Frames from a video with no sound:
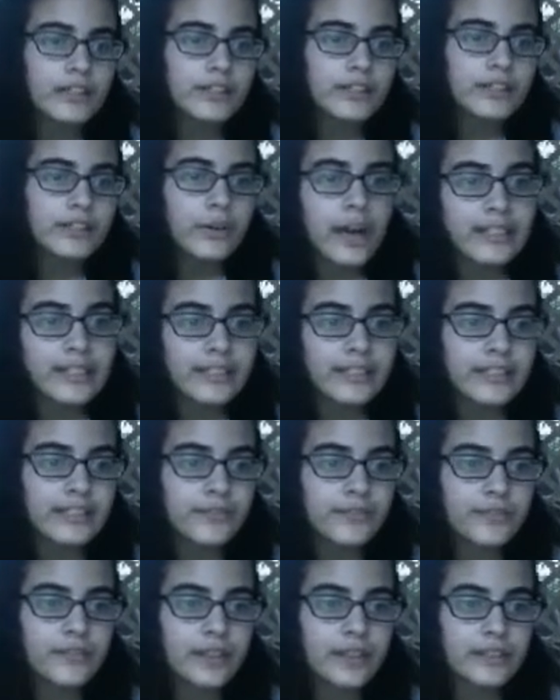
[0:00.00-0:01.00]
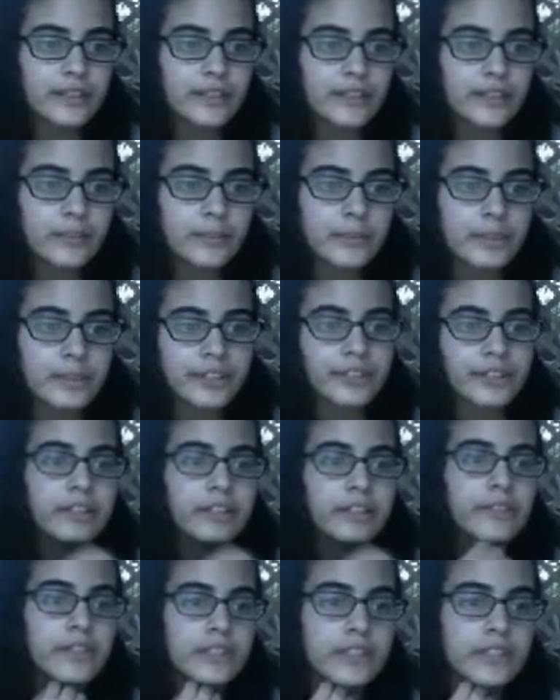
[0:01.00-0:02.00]
So how does this affect the
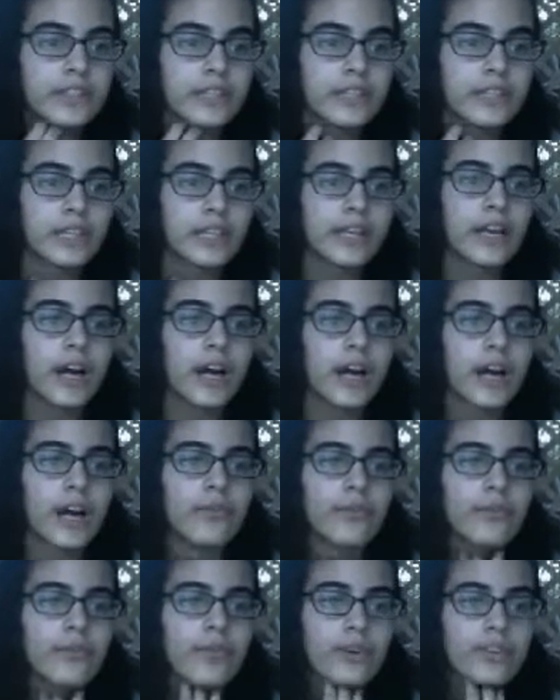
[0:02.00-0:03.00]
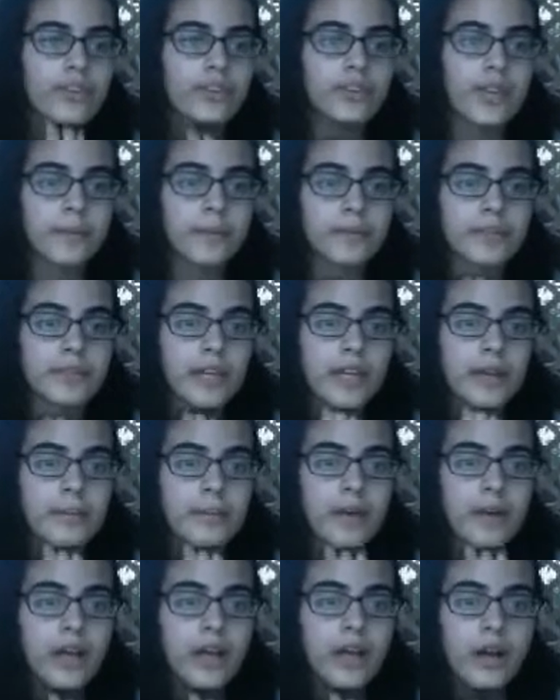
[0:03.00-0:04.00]
similarity of the DNA or this enzyme?
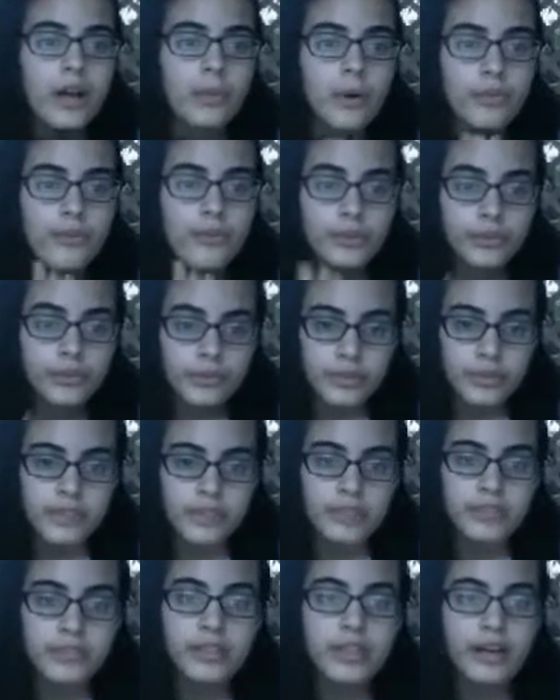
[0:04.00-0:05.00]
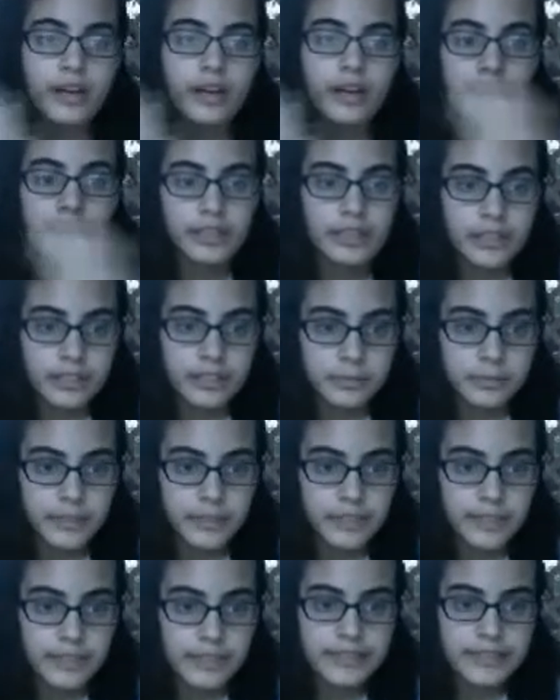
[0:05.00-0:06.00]
Well, for the reason that I already
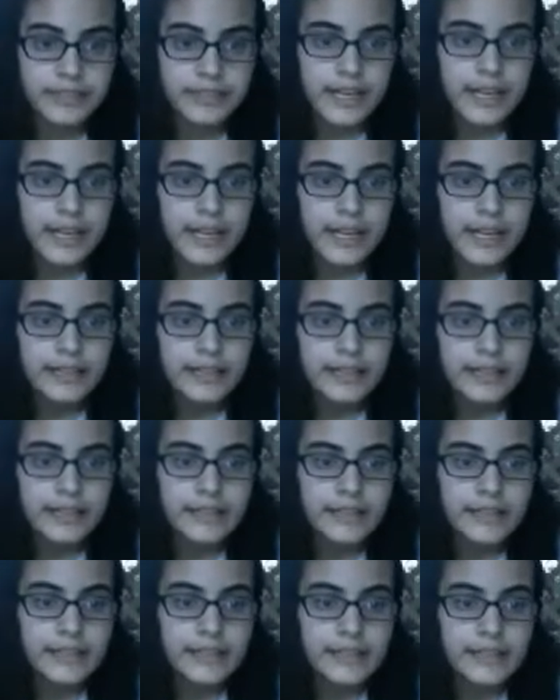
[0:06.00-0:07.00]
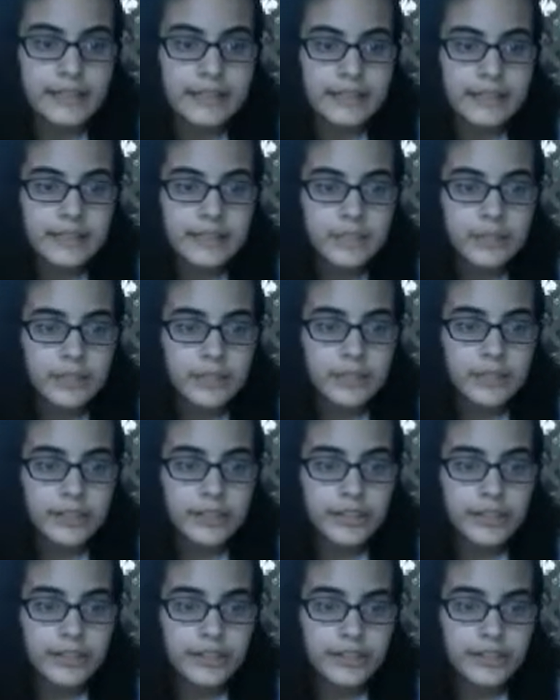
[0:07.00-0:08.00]
explained, the
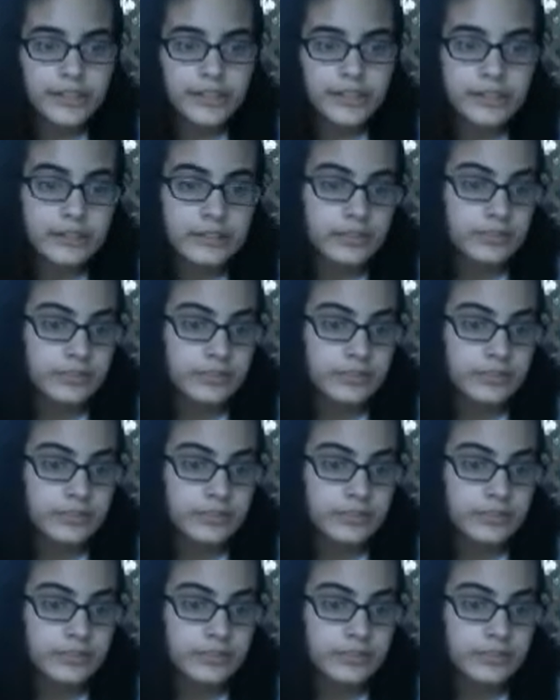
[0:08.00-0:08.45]
similarity